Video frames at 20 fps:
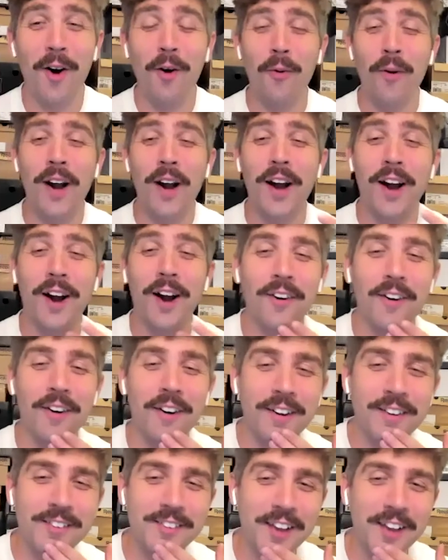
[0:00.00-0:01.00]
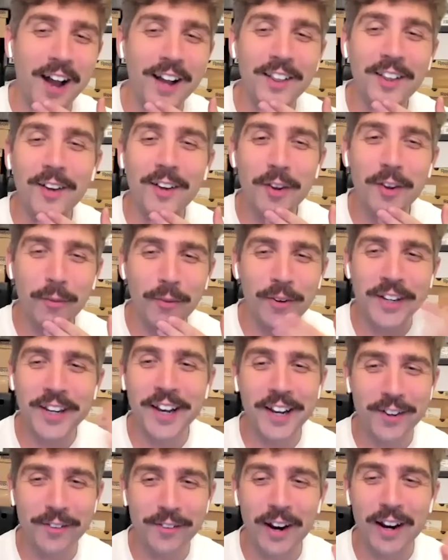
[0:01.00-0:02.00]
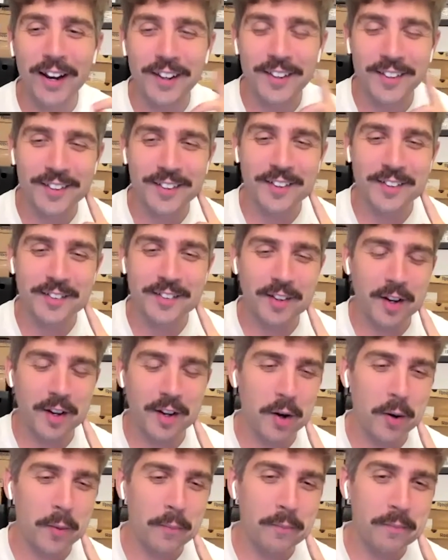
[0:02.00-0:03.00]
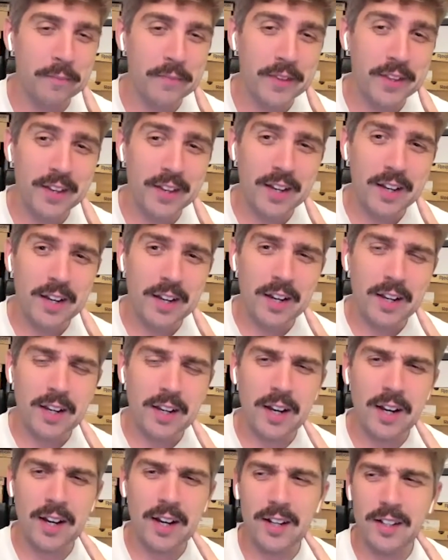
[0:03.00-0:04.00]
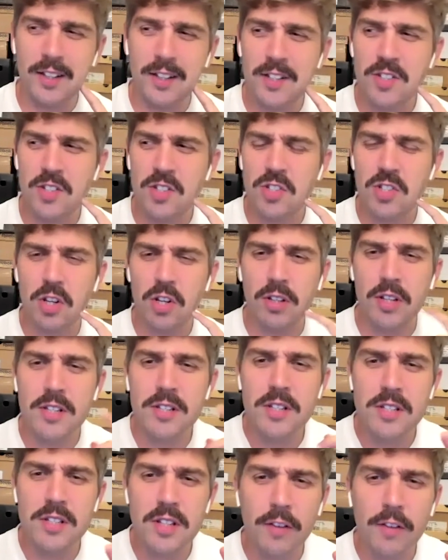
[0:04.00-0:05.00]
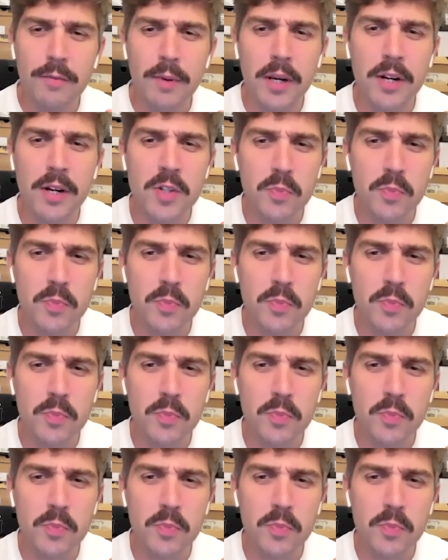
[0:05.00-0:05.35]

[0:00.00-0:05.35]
wow. See, I love that we're getting right into this. This is tough because